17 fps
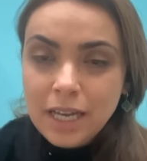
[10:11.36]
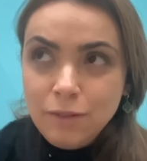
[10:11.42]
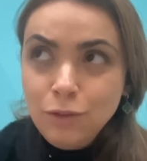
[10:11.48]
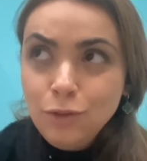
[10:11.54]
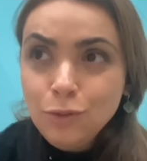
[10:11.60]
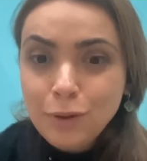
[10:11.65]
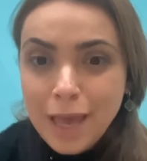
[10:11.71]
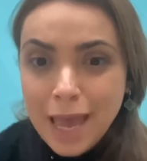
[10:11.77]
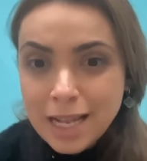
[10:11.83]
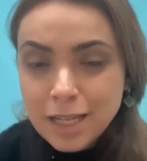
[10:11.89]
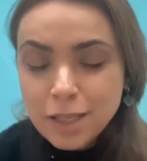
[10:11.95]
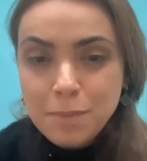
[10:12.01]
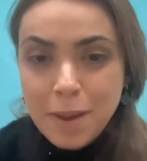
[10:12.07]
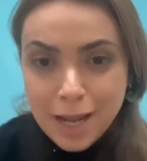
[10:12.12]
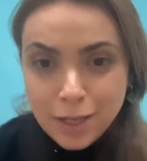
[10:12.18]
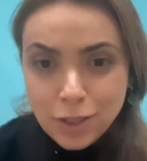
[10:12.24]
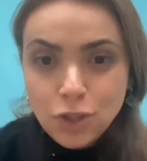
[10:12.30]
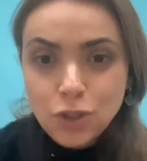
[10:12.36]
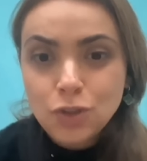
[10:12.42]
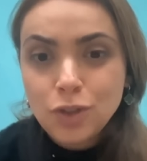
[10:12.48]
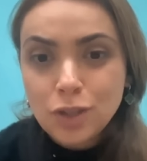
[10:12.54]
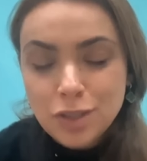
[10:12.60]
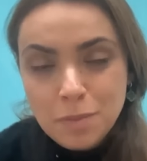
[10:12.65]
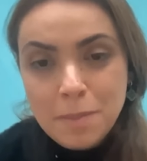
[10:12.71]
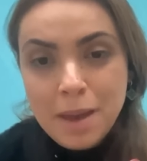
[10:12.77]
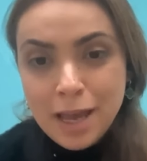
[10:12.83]
You can't match
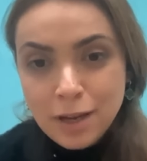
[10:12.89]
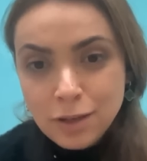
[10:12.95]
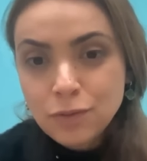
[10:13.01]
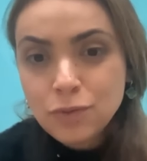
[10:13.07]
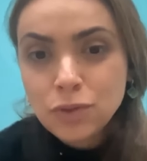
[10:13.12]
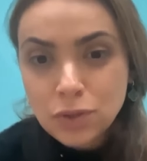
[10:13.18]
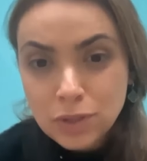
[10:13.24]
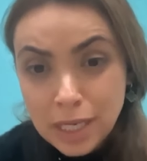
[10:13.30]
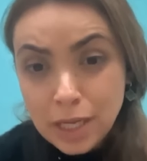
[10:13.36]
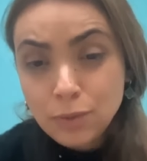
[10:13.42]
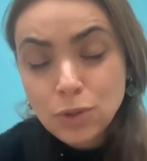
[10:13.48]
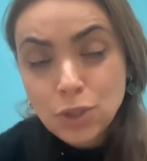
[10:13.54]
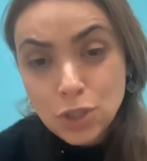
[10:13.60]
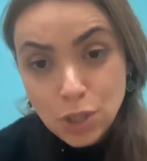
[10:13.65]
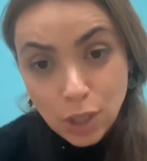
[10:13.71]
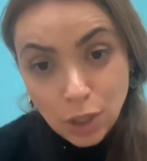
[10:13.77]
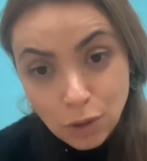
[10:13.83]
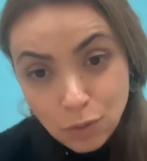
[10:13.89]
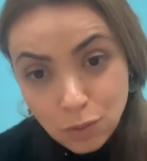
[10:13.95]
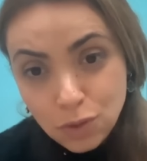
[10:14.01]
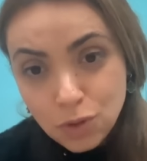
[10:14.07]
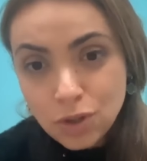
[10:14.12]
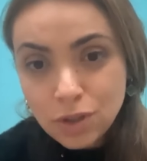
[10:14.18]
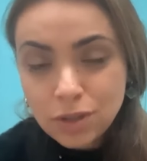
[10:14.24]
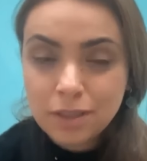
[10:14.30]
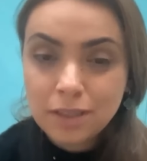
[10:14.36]
the demand of today, which is
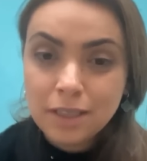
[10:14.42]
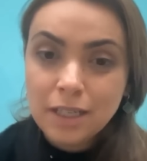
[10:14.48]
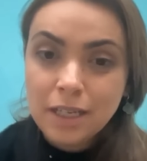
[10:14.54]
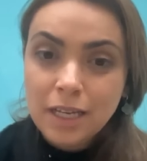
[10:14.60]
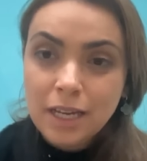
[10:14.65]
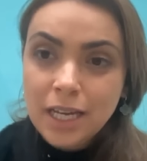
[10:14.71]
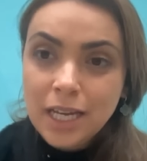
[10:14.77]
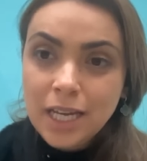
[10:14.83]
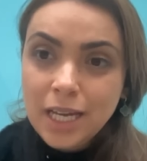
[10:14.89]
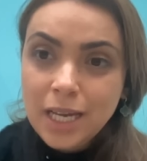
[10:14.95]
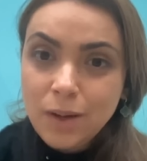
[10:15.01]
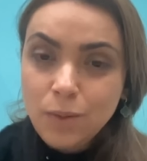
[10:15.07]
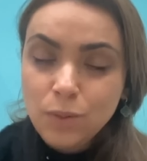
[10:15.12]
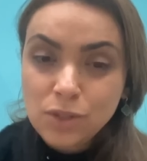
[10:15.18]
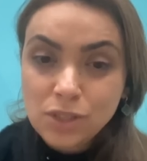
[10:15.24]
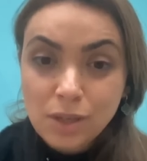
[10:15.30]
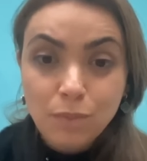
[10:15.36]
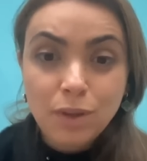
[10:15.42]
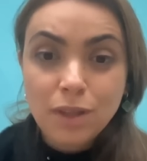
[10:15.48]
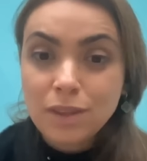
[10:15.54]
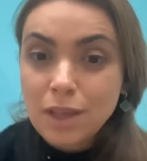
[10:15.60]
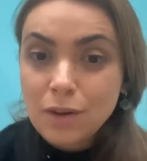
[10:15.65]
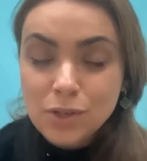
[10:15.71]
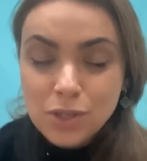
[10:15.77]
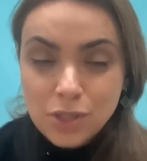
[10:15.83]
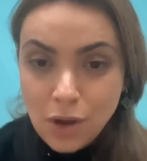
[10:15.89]
huge, with something
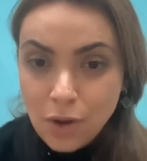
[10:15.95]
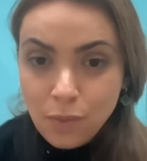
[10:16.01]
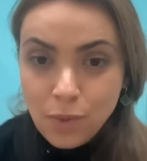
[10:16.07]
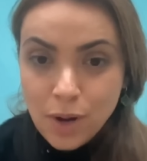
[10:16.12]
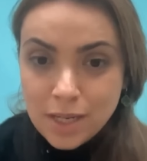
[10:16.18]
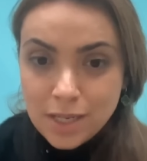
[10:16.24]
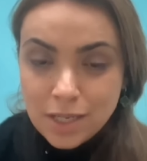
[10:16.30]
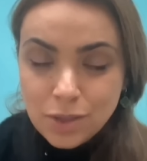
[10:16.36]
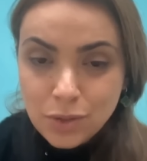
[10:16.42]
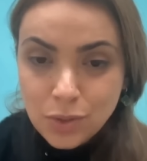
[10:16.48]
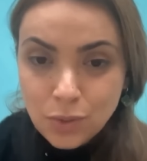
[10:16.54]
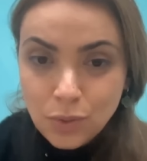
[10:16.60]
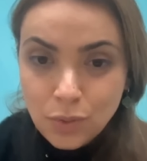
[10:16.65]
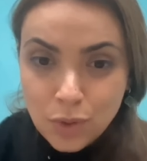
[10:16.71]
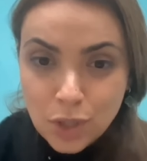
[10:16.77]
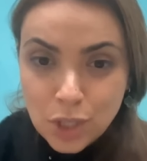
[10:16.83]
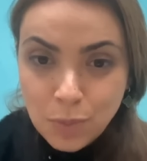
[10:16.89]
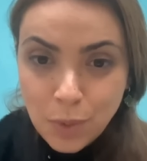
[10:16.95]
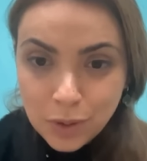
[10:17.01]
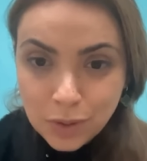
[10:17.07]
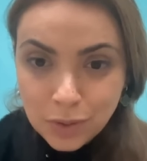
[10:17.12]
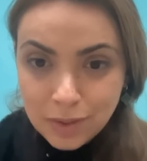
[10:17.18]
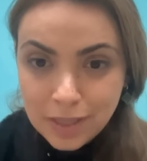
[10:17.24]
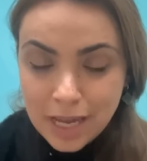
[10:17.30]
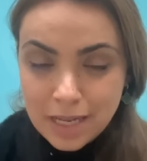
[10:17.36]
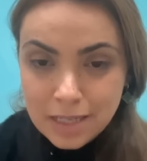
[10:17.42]
that is not ready to respond
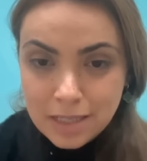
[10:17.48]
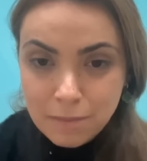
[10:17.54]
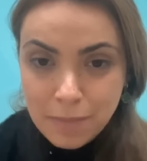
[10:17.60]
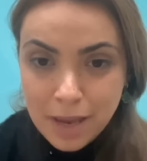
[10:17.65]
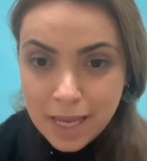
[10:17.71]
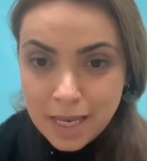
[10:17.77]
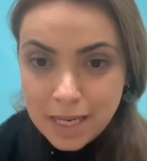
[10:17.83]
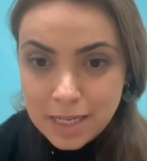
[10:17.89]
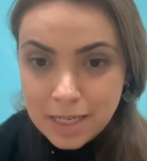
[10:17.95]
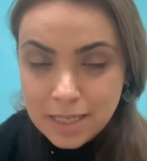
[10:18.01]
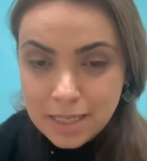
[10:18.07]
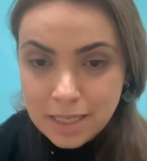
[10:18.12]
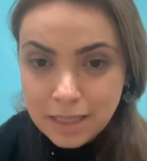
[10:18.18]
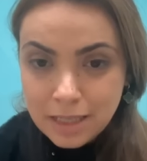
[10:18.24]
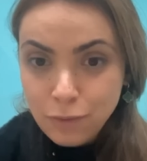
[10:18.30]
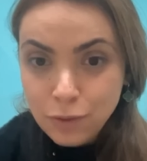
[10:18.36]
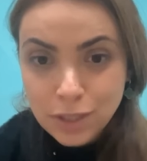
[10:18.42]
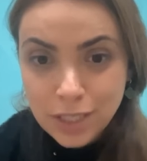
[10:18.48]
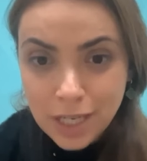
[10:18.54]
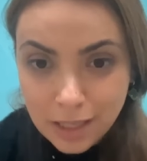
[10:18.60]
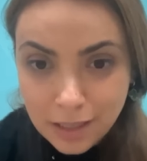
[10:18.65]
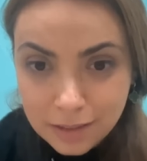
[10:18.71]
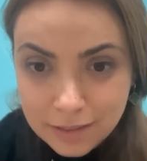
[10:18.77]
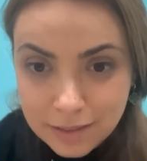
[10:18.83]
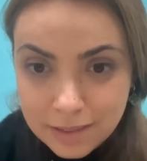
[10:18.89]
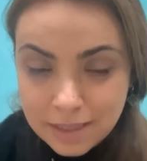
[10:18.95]
to that demand for
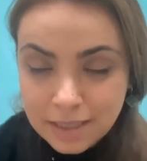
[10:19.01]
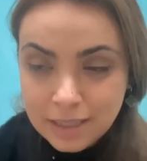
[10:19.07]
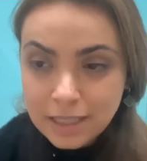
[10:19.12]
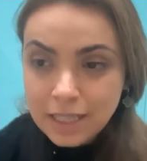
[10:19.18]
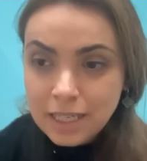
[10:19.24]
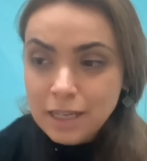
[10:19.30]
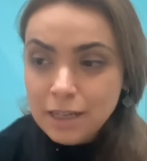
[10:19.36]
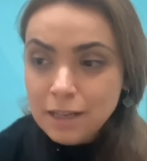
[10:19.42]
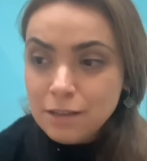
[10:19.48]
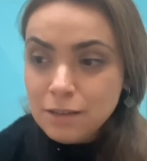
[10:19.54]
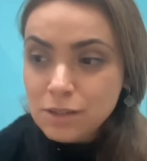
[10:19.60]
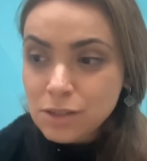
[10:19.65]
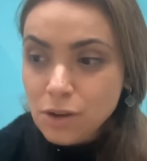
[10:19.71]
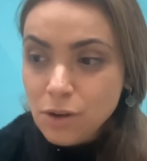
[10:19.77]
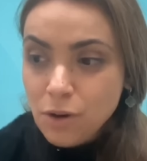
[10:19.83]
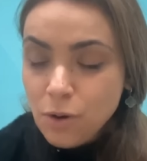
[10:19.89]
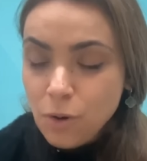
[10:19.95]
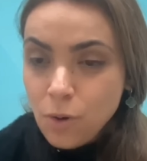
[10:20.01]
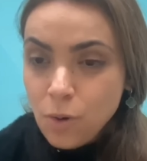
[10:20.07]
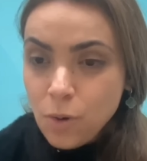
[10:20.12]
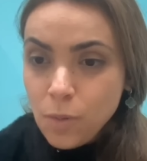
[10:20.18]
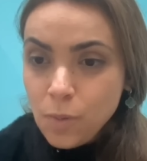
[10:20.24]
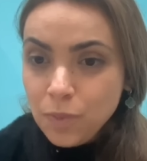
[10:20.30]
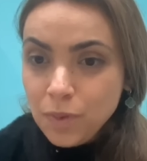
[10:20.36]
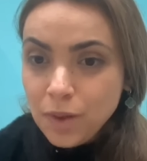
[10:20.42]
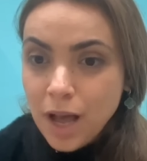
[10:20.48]
10 years.
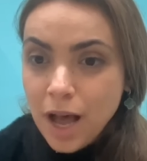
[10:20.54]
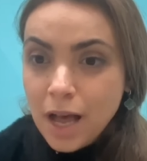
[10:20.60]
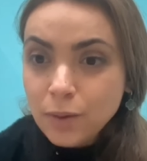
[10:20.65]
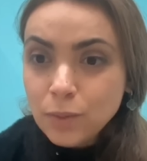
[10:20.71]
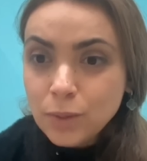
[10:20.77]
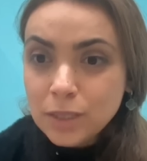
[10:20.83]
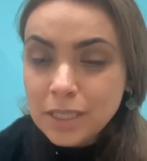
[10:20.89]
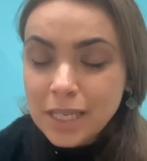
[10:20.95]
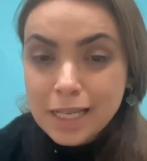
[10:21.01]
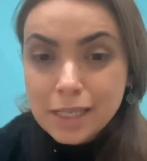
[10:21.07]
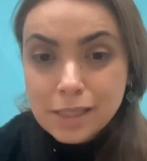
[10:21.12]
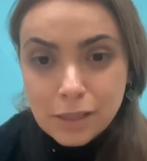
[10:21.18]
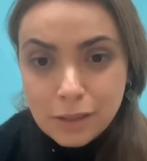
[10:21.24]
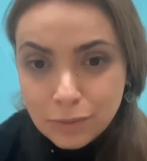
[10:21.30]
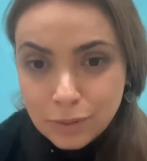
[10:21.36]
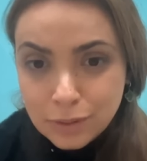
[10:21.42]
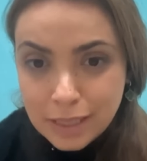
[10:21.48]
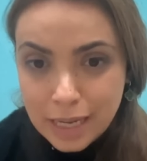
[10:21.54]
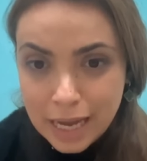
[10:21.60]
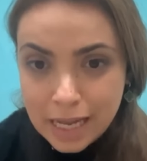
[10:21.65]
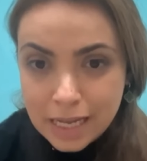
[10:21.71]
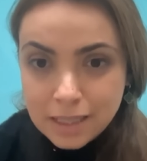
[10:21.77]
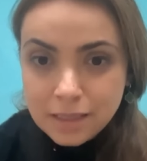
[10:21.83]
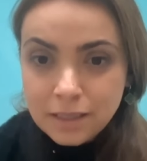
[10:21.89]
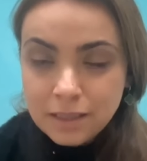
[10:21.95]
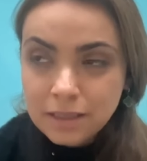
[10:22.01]
So I would exclude
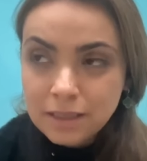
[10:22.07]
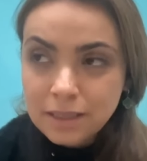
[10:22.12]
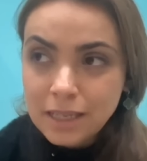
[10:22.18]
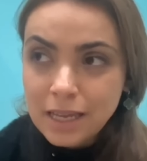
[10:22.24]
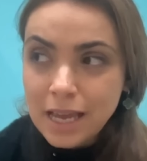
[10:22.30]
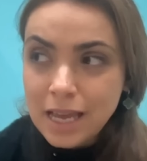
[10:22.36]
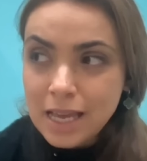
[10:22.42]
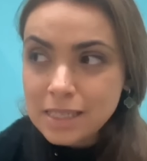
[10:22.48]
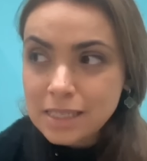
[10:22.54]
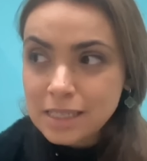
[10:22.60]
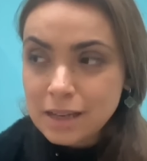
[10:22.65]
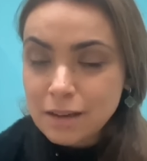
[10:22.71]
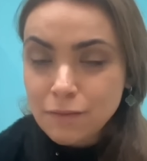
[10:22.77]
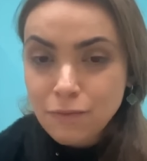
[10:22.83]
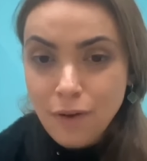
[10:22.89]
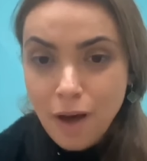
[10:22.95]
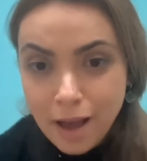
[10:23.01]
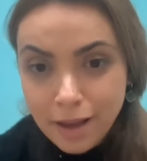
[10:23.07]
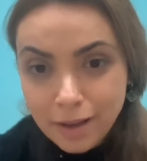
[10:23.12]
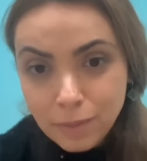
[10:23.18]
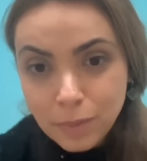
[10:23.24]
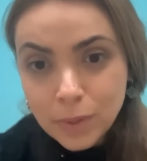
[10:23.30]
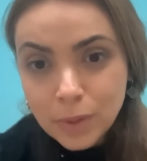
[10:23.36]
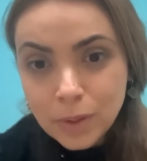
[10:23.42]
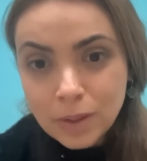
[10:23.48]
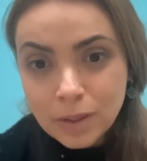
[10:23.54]
that as a
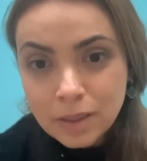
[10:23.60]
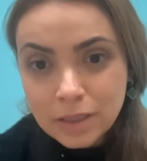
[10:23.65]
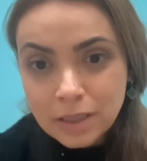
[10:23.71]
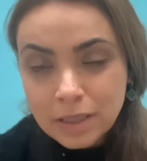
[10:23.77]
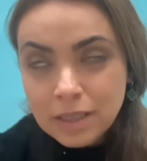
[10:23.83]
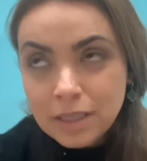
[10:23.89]
viable